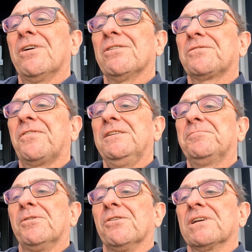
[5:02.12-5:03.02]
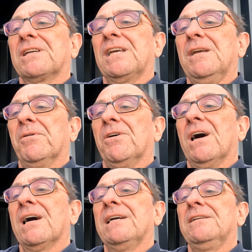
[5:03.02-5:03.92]
Rocks Facebook. Keep or
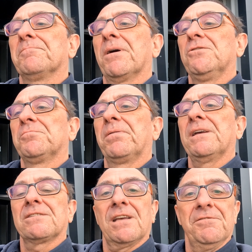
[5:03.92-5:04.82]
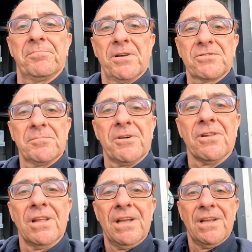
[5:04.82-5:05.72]
hide, post pics if
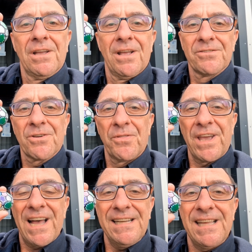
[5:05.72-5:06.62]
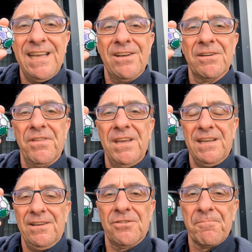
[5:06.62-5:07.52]
possible. So the idea of
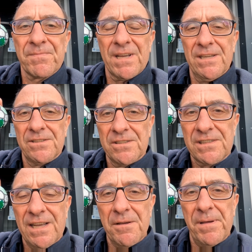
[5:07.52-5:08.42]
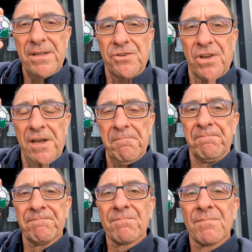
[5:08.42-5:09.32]
these is you take a picture,
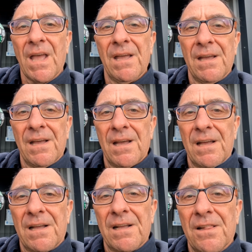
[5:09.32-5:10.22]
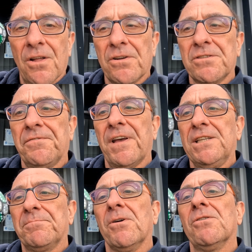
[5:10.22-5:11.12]
log onto
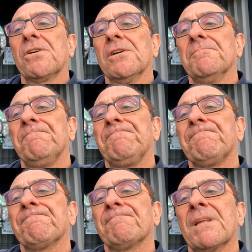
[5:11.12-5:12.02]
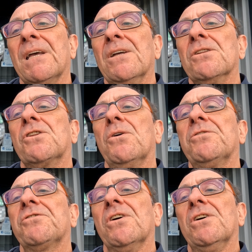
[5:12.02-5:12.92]
Facebook, do a
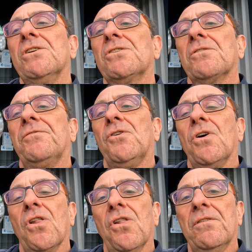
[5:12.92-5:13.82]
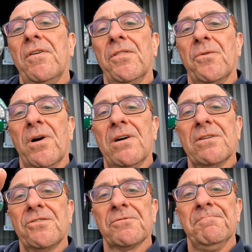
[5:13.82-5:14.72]
search for Love on the
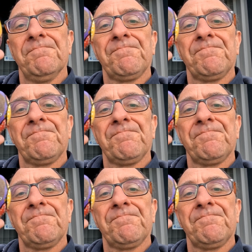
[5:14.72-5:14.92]
Rocks.